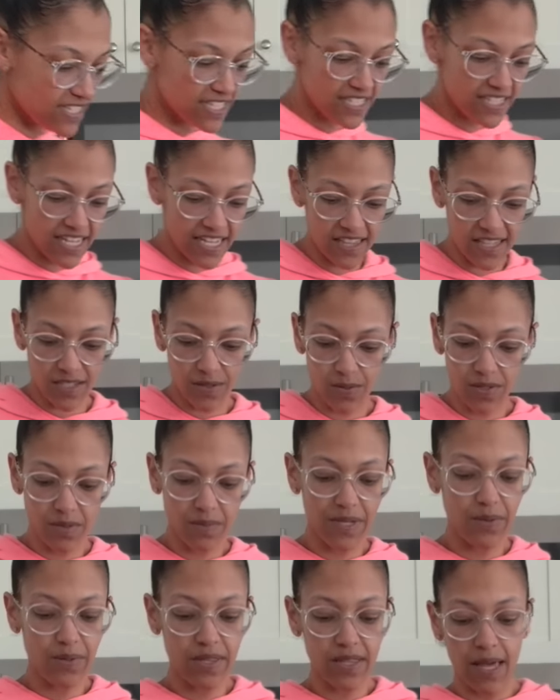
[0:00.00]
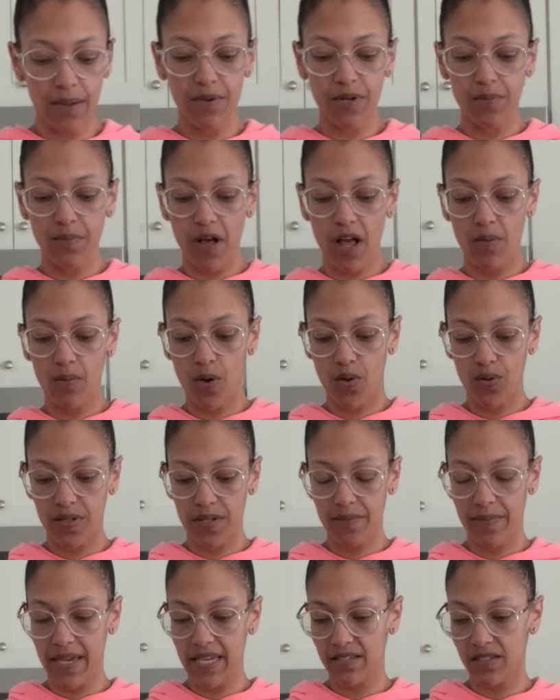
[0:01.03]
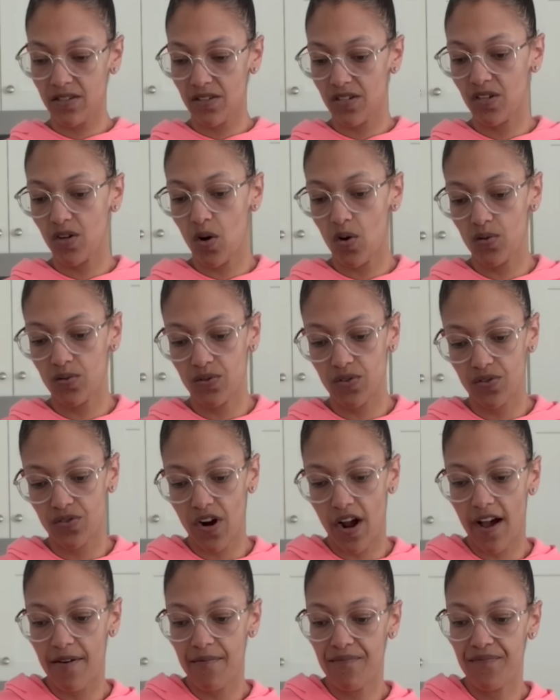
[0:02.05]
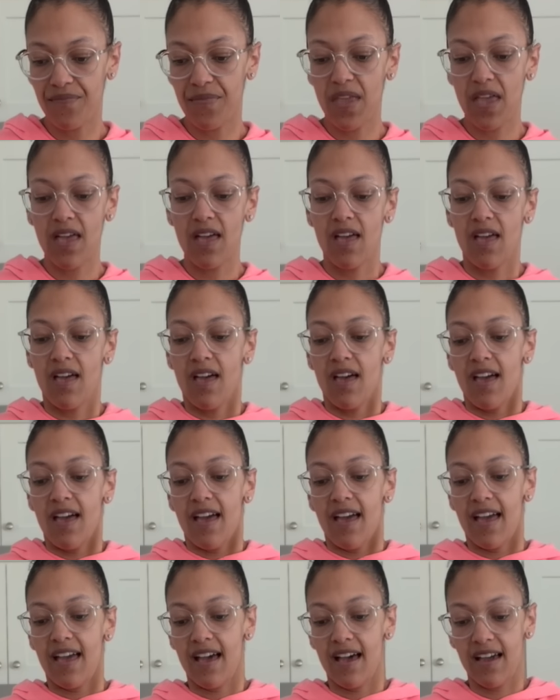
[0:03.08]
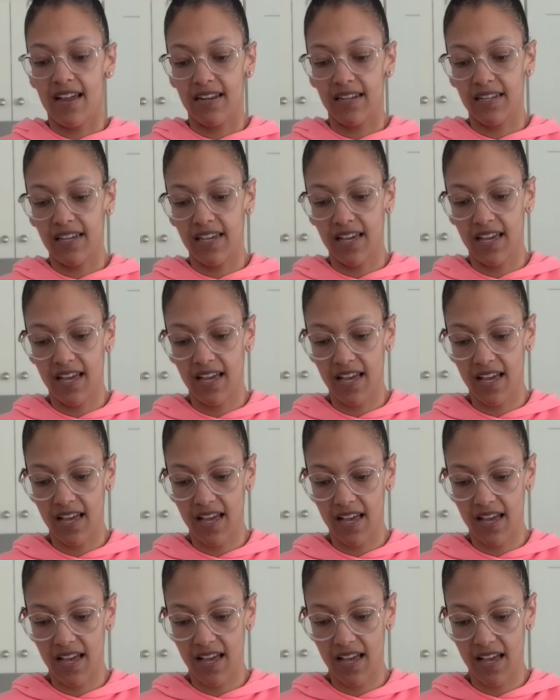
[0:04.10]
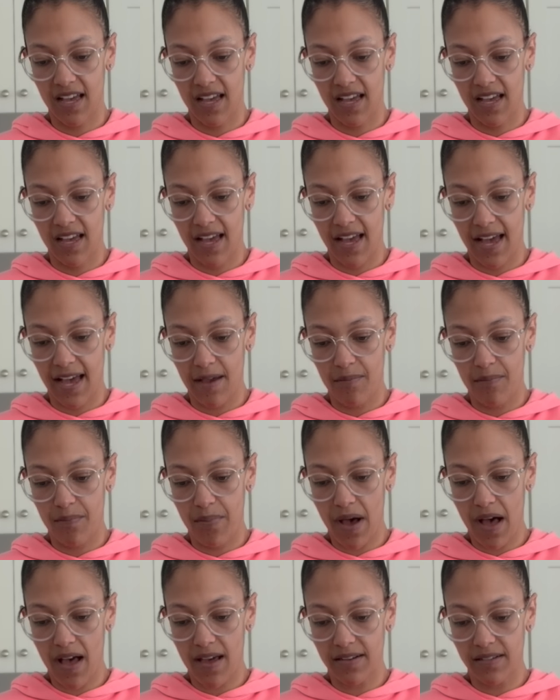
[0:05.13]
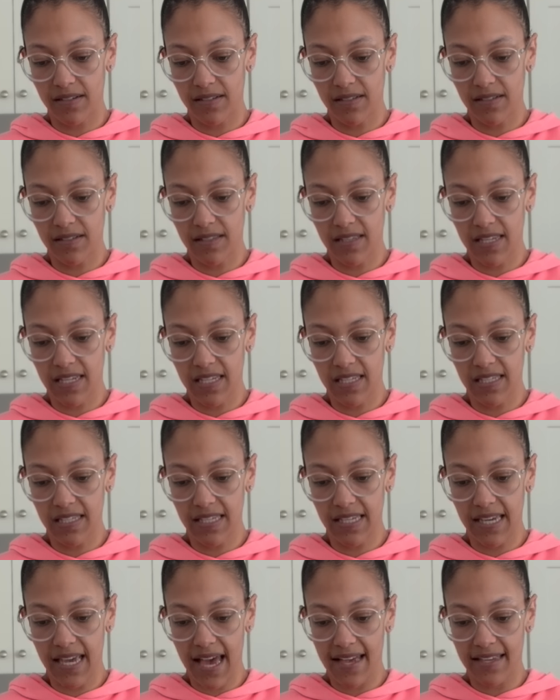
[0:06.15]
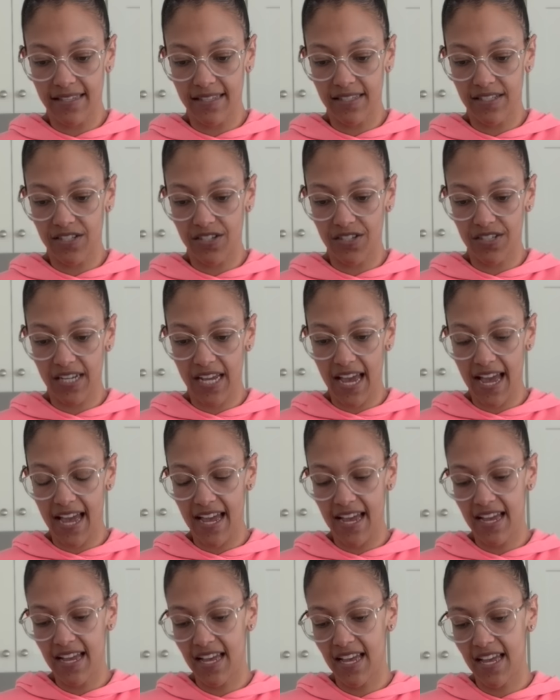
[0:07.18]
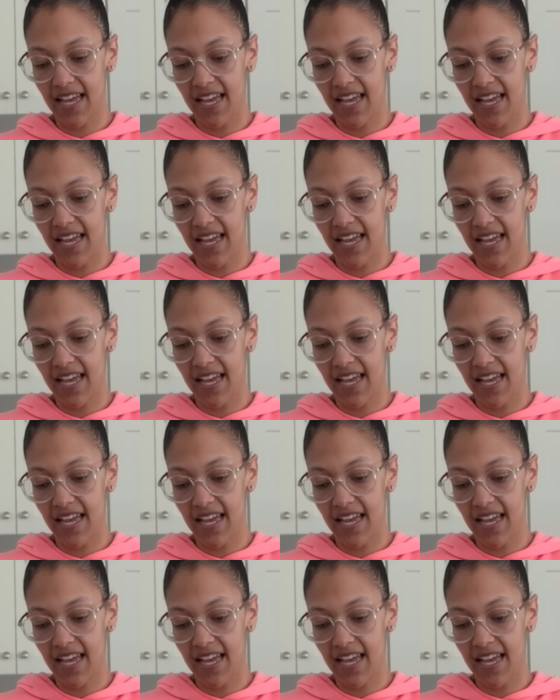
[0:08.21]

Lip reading: I said, this one's made with lemon balm, holy basil, and oat straw. And I bottled this yesterday.